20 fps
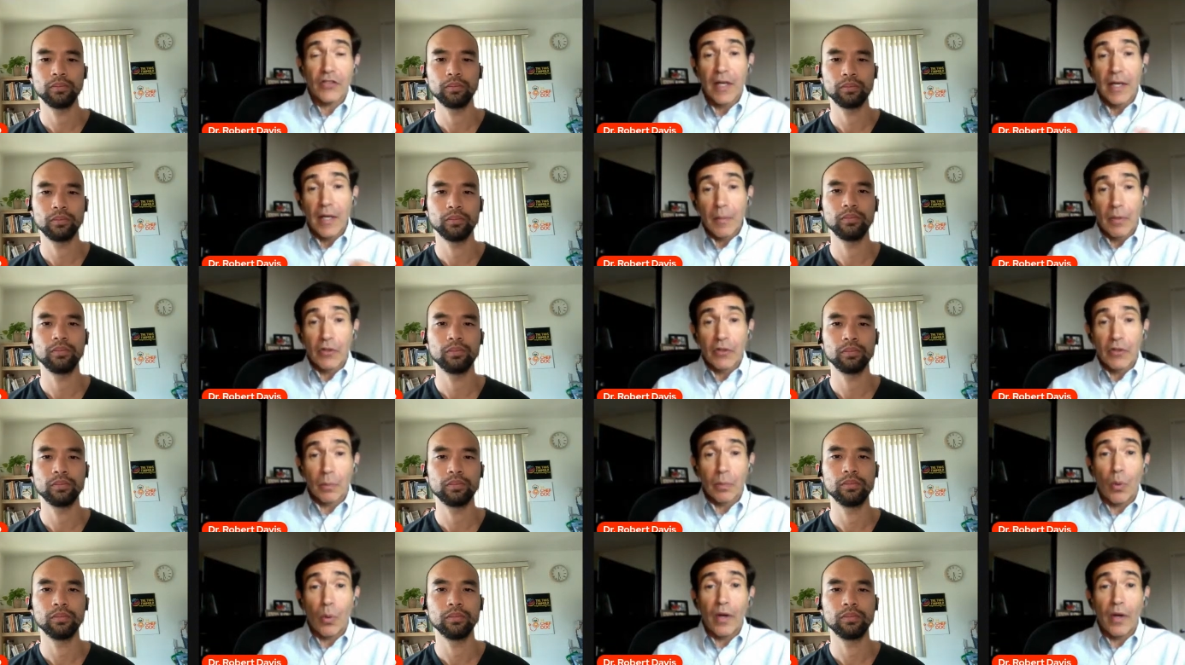Speaker 1: But your
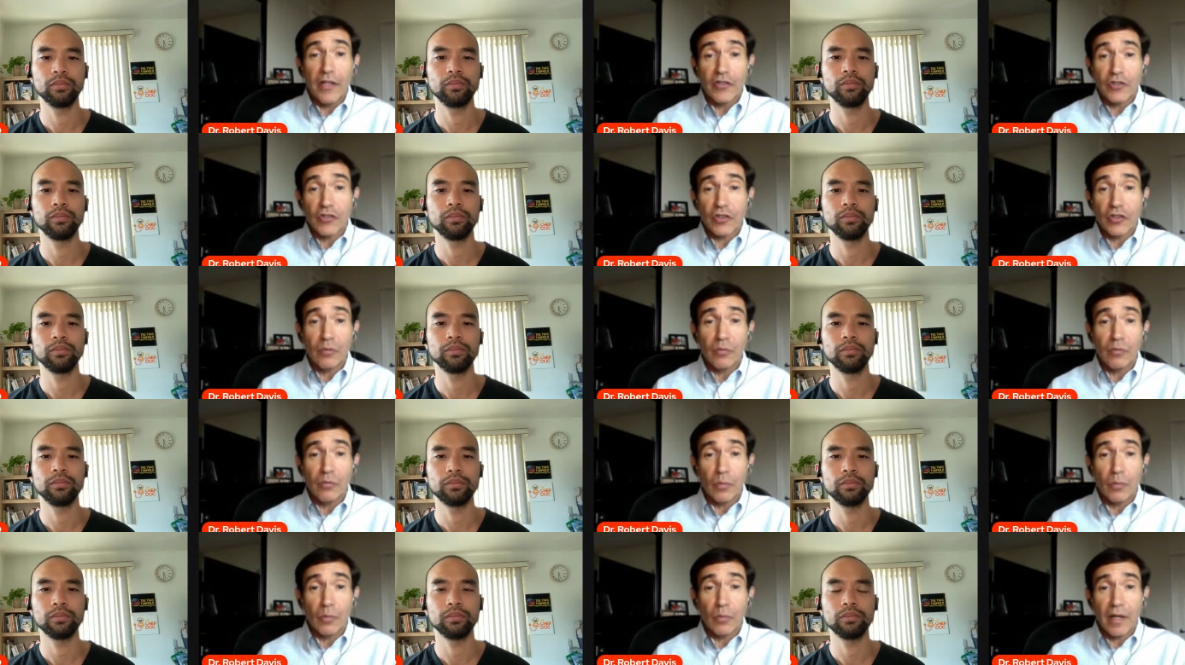point is a good
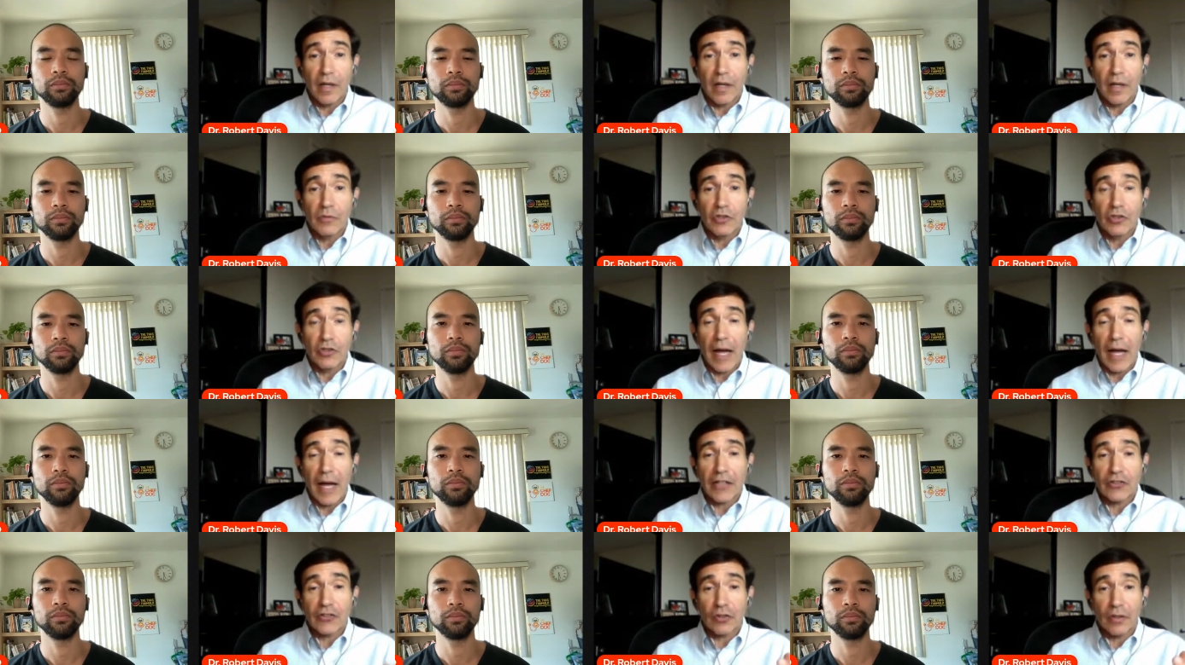one when it comes to
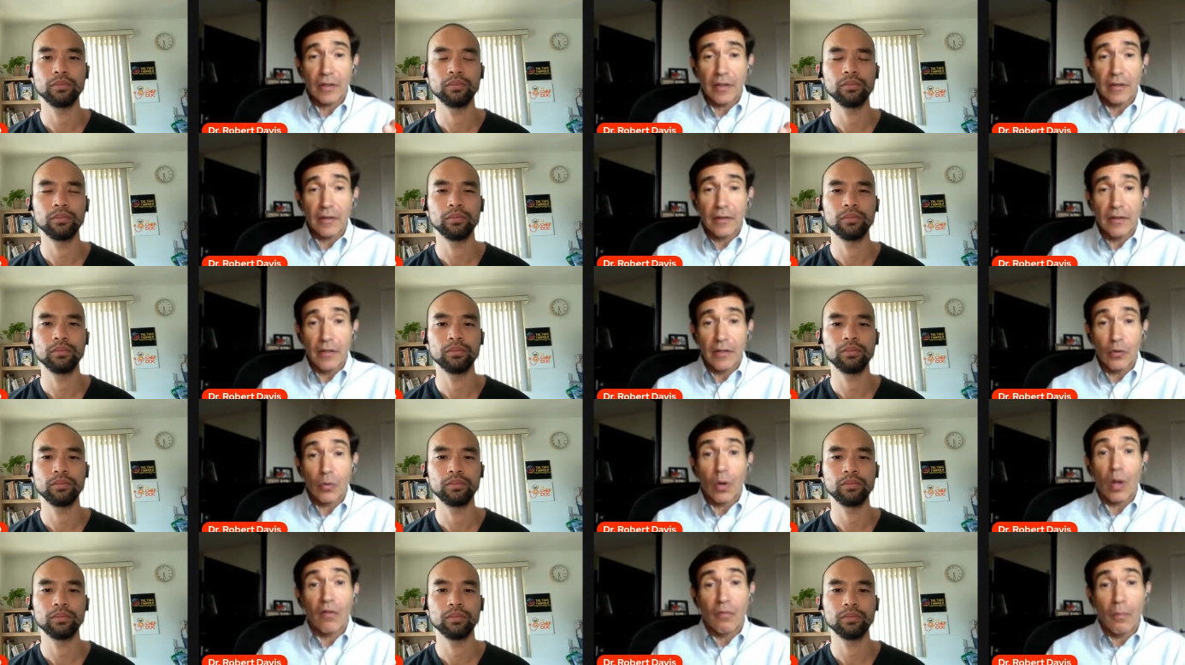actually the
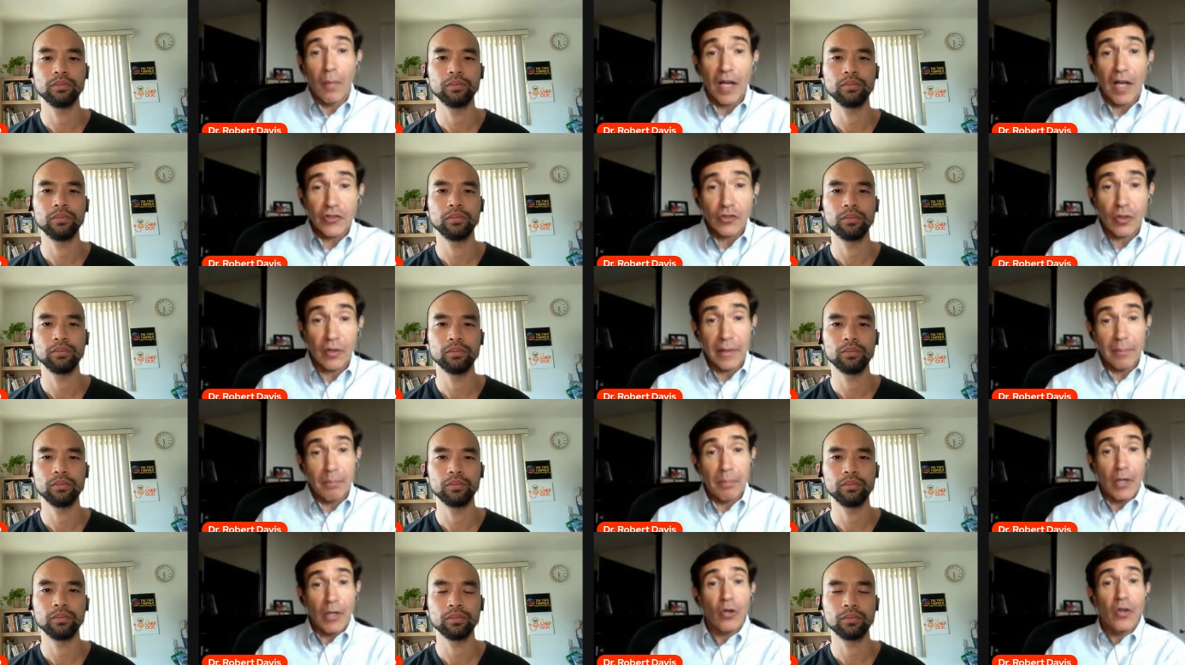role of muscle and
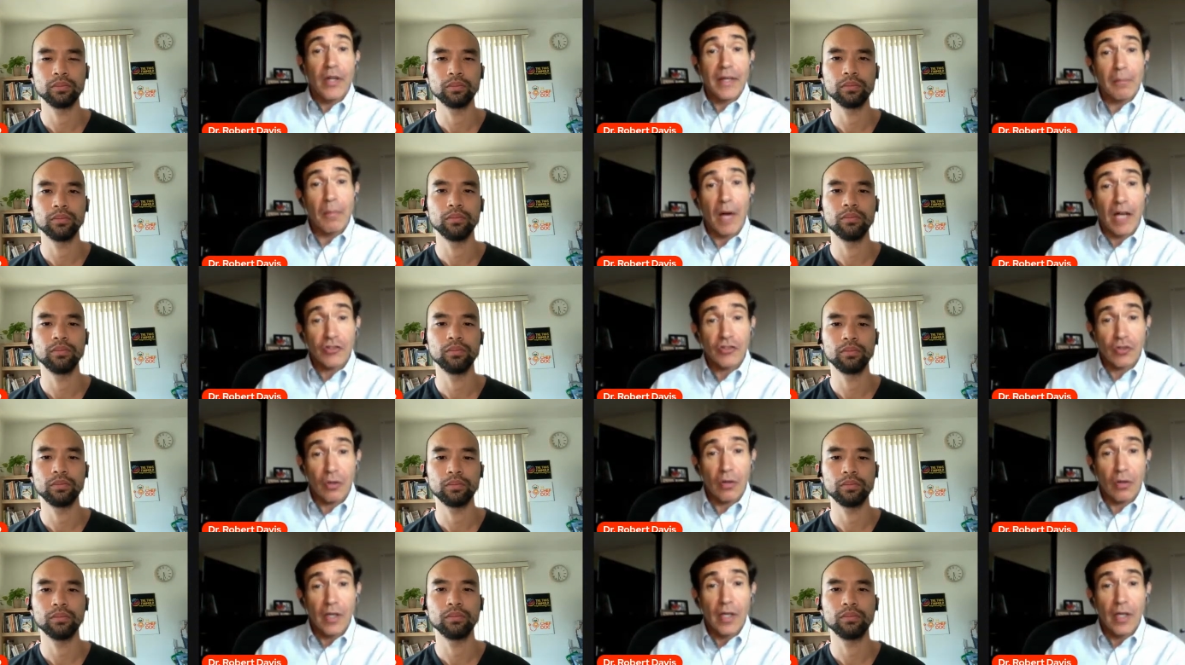building muscle,